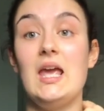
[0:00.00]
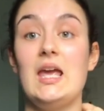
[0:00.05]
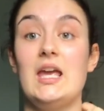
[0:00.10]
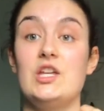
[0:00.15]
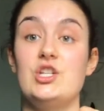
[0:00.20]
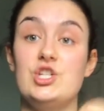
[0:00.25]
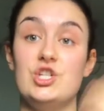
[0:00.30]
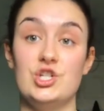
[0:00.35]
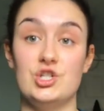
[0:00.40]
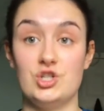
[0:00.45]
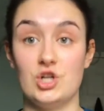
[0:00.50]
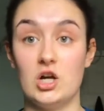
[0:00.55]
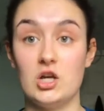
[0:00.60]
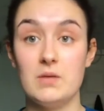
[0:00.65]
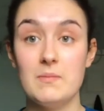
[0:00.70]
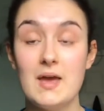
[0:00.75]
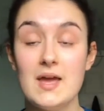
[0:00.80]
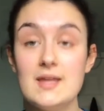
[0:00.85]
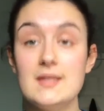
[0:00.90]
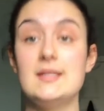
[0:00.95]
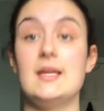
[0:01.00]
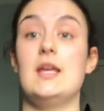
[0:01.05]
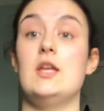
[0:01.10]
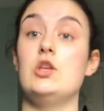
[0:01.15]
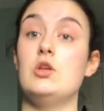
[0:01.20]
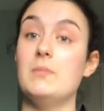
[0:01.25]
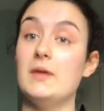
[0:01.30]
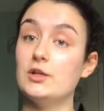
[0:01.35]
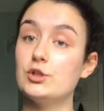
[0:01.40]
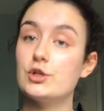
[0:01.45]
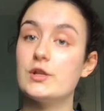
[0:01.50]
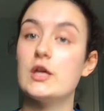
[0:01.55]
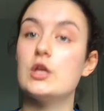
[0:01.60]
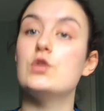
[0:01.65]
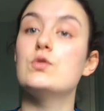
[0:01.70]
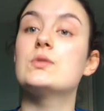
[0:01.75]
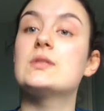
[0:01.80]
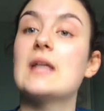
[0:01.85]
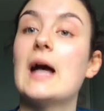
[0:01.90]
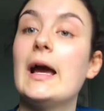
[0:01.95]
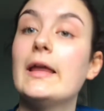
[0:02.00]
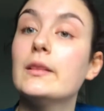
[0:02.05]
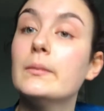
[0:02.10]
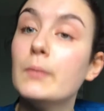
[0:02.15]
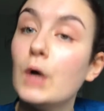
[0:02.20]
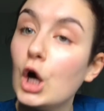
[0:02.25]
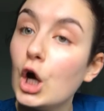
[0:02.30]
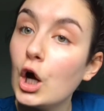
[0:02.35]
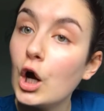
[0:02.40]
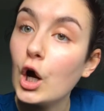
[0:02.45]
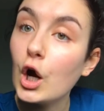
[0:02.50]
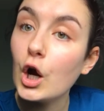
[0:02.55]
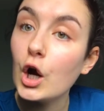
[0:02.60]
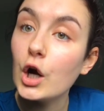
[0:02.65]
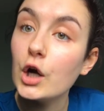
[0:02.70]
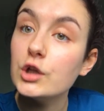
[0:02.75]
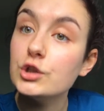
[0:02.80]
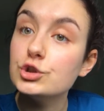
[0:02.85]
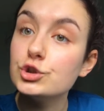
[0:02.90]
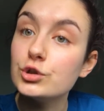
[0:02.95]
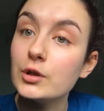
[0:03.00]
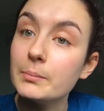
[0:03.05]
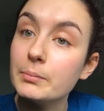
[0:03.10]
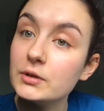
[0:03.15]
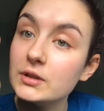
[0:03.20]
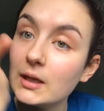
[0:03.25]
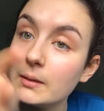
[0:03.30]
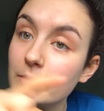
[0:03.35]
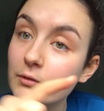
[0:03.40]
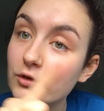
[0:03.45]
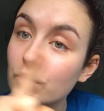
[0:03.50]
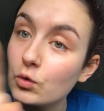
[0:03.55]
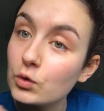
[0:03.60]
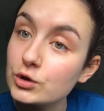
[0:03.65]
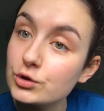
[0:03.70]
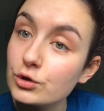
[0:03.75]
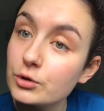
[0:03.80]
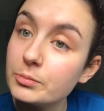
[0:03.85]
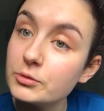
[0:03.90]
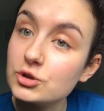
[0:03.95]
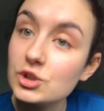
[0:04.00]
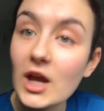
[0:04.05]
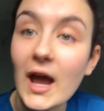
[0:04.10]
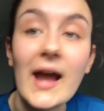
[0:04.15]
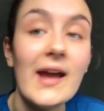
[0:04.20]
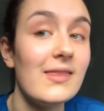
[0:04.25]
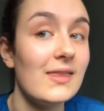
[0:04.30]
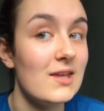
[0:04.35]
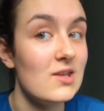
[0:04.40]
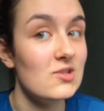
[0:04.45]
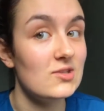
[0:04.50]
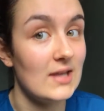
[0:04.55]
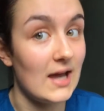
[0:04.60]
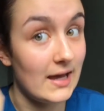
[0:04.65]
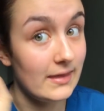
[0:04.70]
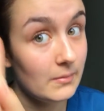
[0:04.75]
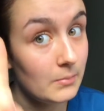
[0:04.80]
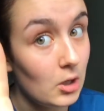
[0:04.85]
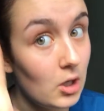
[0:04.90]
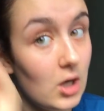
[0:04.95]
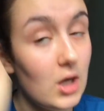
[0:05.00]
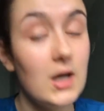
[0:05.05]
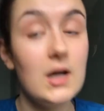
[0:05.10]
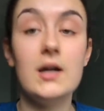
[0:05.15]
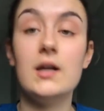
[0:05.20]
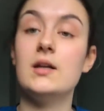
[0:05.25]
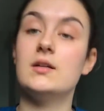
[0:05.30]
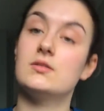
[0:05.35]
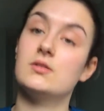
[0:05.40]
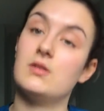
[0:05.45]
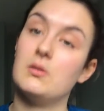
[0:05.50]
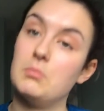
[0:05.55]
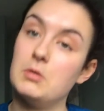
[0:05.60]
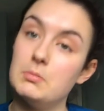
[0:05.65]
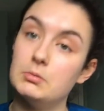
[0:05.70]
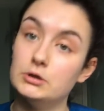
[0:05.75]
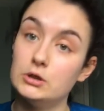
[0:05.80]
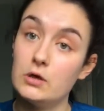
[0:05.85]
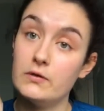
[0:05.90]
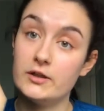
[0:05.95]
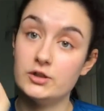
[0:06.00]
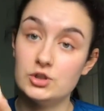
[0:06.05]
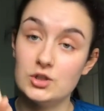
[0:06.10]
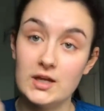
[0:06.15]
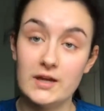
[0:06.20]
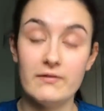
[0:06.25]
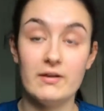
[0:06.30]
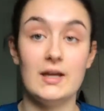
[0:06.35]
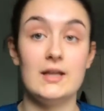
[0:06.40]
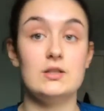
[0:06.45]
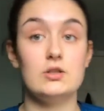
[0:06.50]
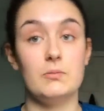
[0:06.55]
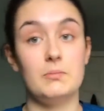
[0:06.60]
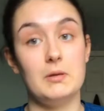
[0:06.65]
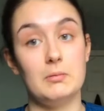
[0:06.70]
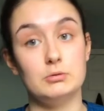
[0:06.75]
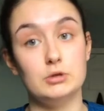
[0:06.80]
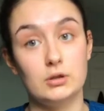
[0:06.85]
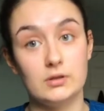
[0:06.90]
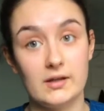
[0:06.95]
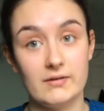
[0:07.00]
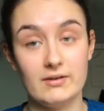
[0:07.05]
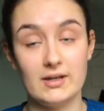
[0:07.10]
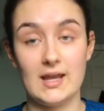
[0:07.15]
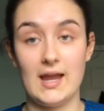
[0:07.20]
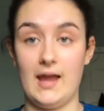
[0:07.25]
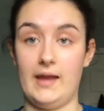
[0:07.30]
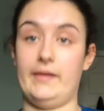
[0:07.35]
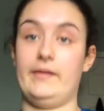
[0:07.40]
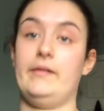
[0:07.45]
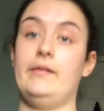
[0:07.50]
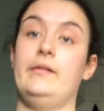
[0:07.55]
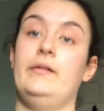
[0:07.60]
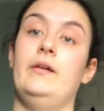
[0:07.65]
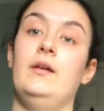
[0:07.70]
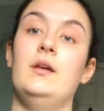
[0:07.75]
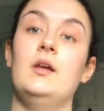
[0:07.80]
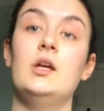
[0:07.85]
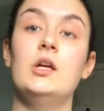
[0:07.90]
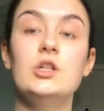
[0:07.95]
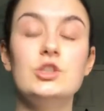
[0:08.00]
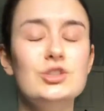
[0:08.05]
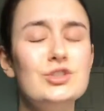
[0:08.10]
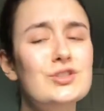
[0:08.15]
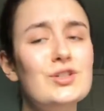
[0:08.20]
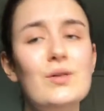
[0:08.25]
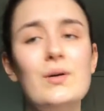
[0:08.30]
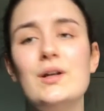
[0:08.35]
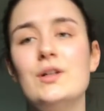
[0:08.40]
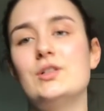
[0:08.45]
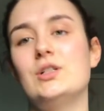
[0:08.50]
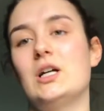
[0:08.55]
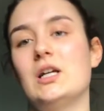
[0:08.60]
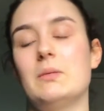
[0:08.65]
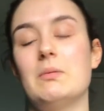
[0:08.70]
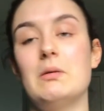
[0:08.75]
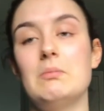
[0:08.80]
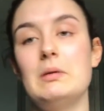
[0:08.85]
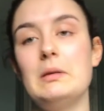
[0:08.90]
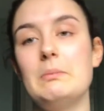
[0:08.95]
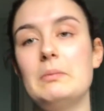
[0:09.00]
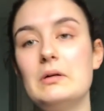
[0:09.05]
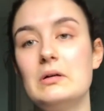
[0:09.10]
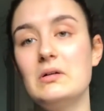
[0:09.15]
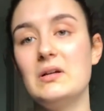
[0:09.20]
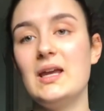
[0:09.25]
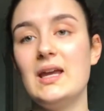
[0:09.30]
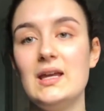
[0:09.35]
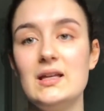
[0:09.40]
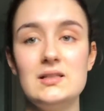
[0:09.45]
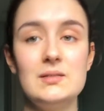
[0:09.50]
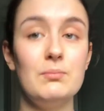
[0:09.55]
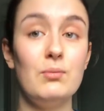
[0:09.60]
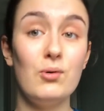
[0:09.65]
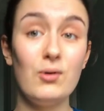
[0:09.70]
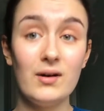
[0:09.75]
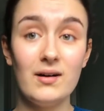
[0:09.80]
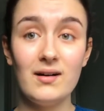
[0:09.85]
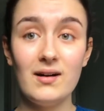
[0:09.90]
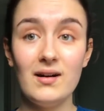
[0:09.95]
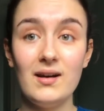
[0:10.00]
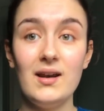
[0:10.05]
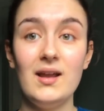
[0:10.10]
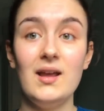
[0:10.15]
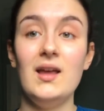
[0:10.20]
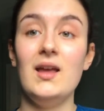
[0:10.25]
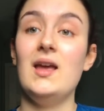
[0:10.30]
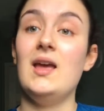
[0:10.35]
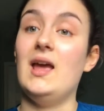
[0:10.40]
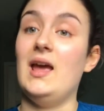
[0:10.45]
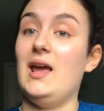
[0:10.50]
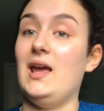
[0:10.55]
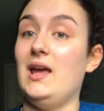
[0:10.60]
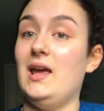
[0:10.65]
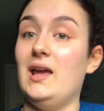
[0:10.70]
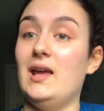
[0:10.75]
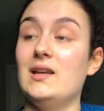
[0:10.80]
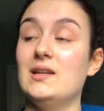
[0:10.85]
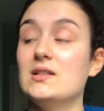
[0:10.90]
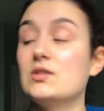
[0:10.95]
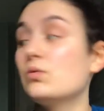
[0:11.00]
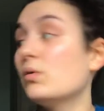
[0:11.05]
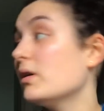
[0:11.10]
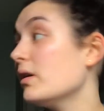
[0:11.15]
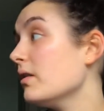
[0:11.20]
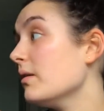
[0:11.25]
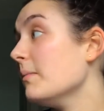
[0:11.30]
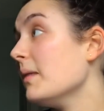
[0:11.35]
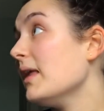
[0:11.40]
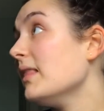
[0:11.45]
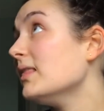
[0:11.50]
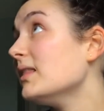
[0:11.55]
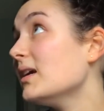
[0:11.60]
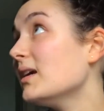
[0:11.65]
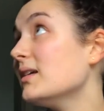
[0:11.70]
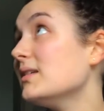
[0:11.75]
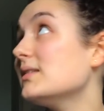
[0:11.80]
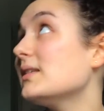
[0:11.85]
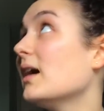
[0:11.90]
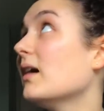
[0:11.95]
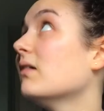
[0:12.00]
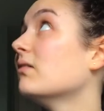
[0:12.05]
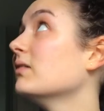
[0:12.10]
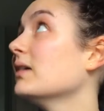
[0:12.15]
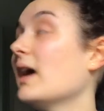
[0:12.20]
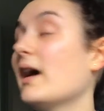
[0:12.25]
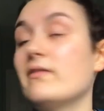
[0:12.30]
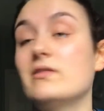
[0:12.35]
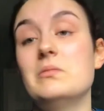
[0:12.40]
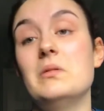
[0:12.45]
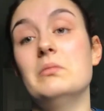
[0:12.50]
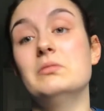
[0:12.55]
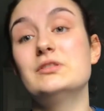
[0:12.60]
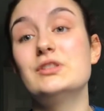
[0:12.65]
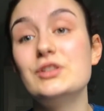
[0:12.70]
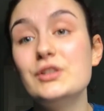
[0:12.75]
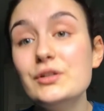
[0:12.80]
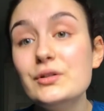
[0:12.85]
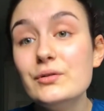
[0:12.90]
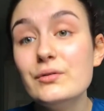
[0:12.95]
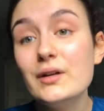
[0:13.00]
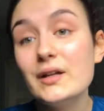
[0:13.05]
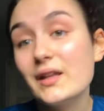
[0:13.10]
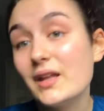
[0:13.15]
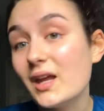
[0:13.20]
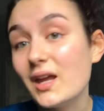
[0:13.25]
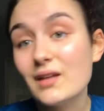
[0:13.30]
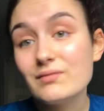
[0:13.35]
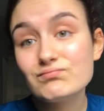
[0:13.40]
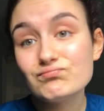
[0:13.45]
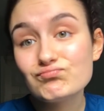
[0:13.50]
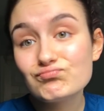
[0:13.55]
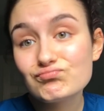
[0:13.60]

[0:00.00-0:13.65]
And you just document and you make sure that you sign the MAR, triple, double, quadruple check that you sign the MAR so that people know that you give it, so people don't give it again. Just know how to document people, okay? It's important and it's one of the main things that we have to be able to do, really.